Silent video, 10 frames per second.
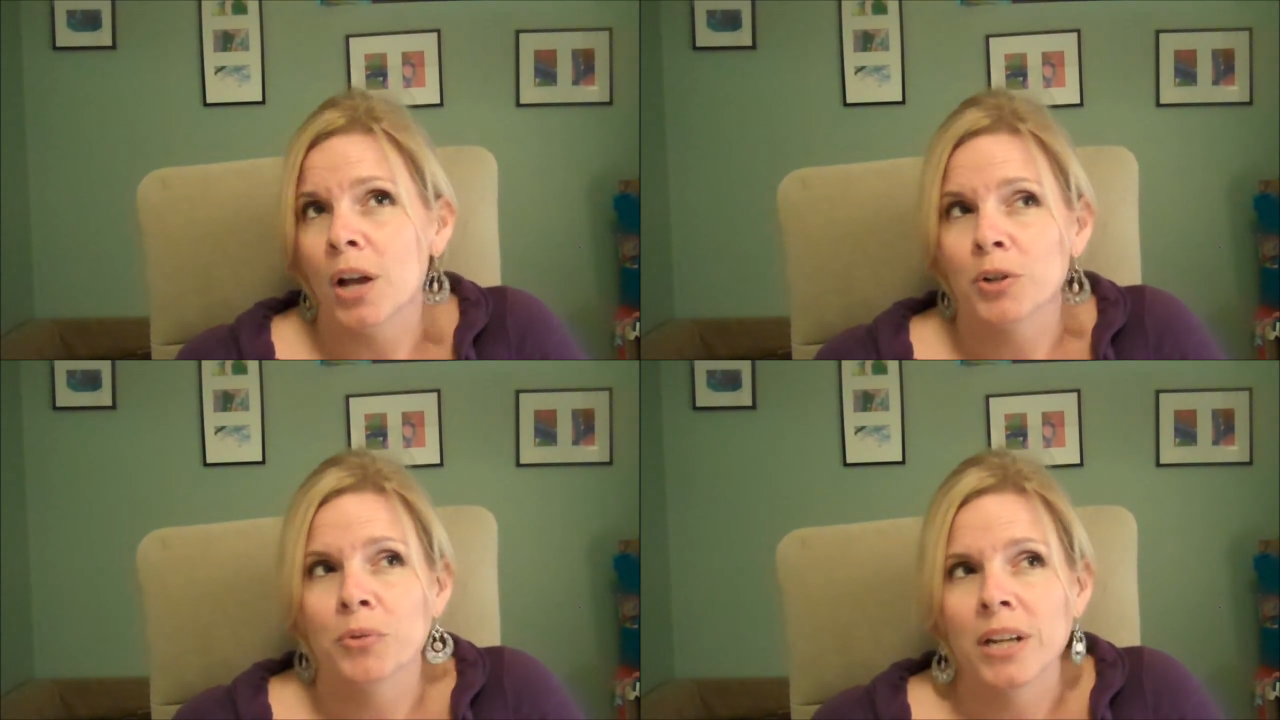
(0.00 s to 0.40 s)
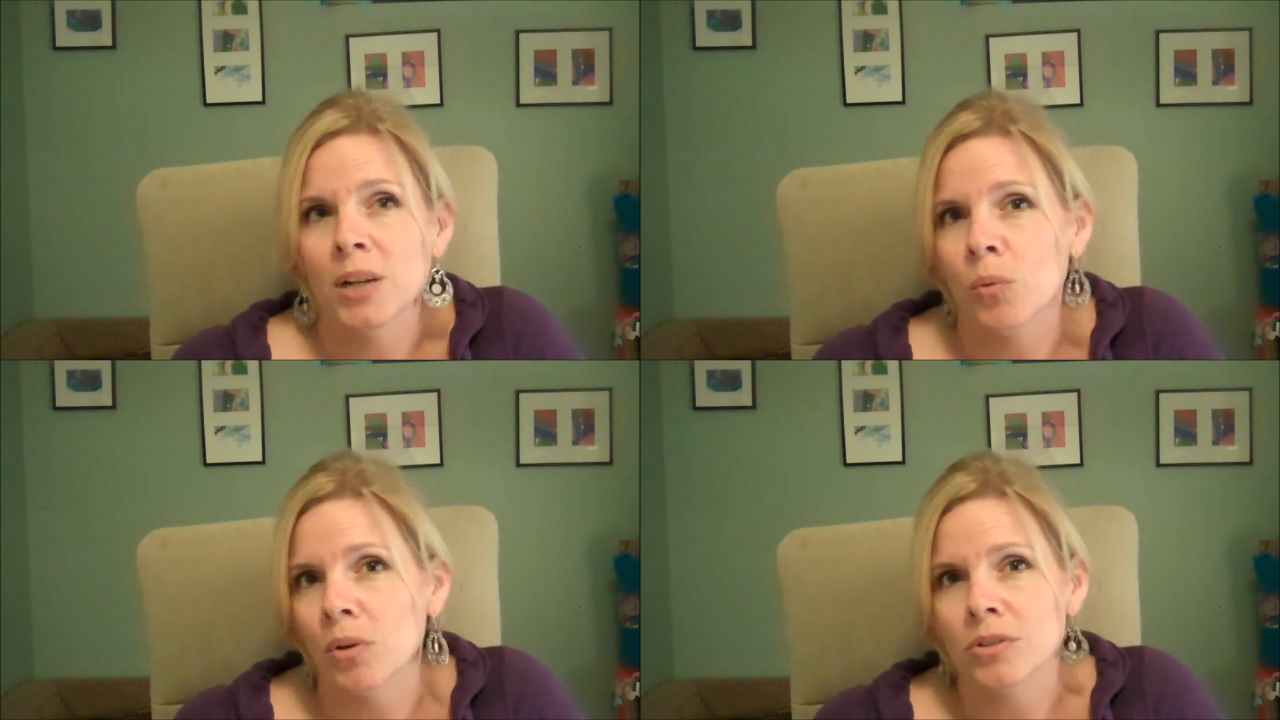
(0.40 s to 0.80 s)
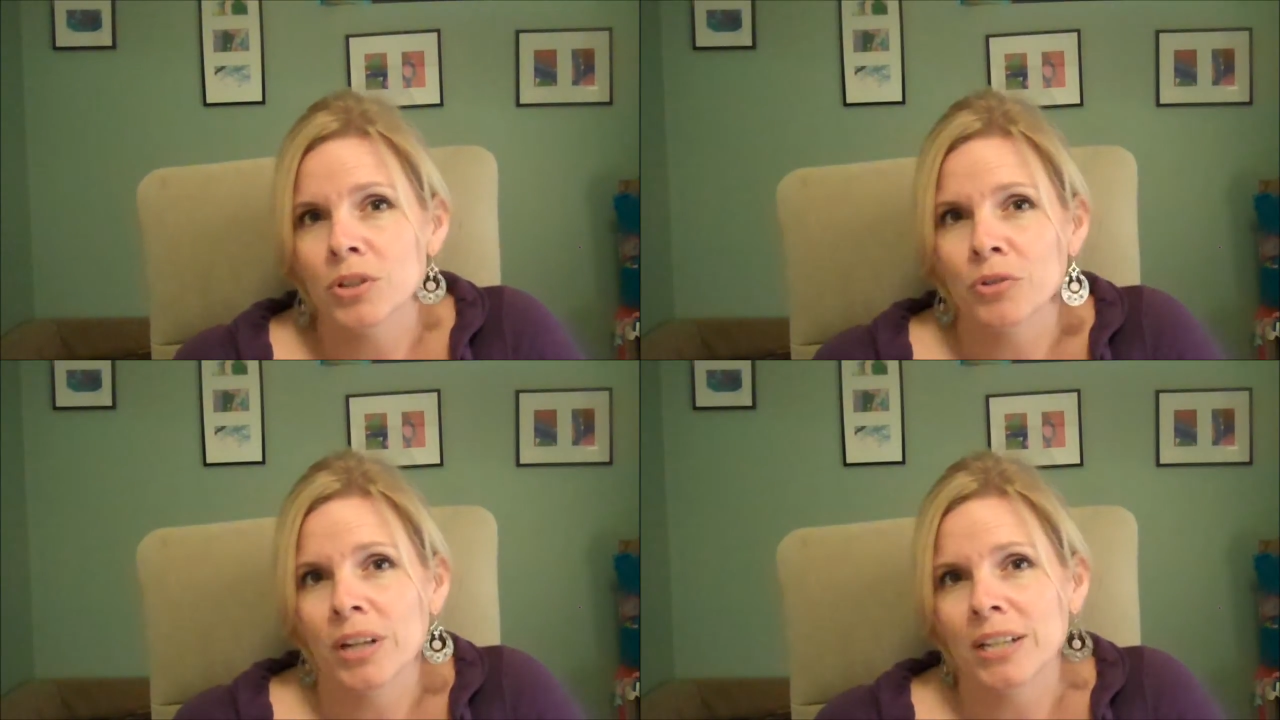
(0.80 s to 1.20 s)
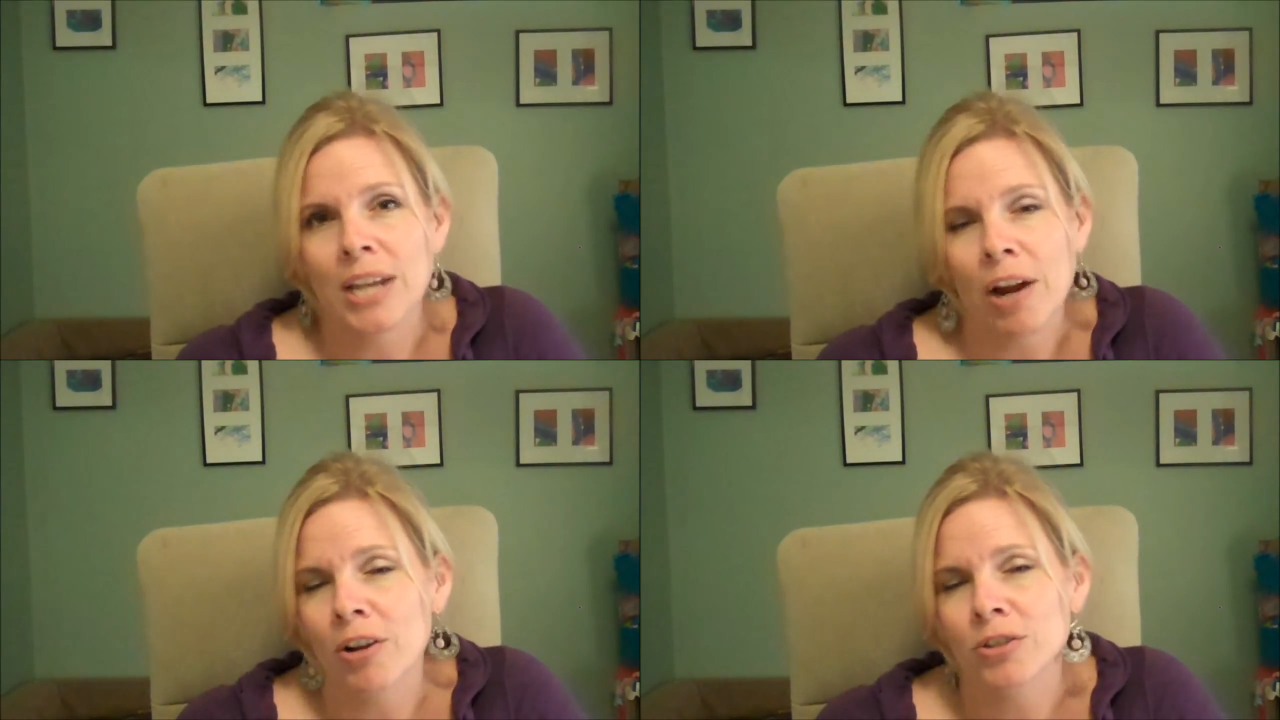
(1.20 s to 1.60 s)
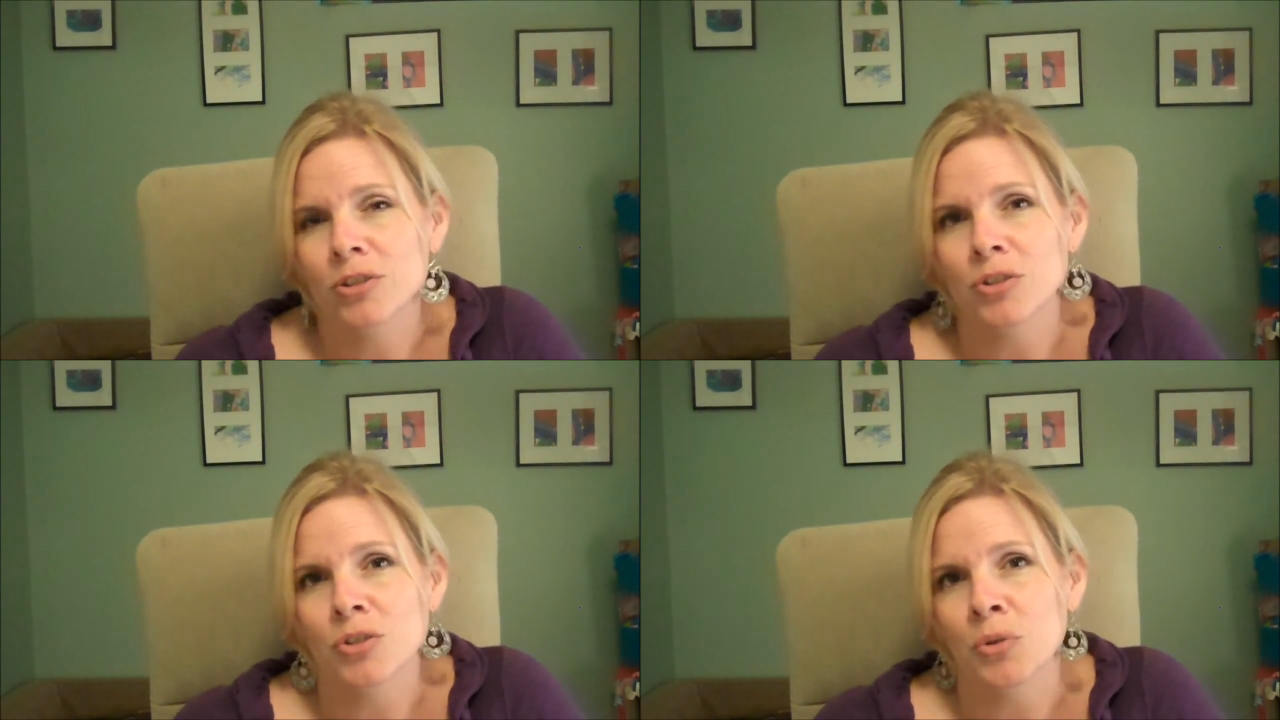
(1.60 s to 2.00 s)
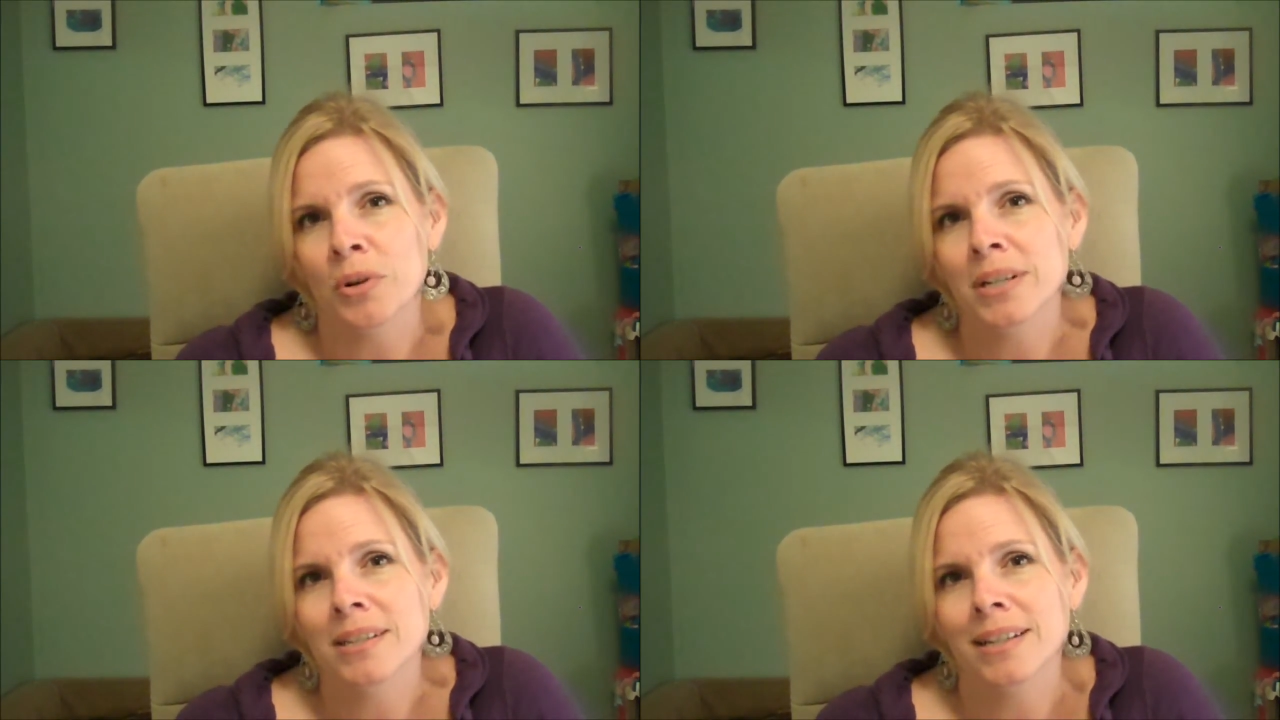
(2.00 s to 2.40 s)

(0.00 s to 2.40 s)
creating worlds and creating characters and stories.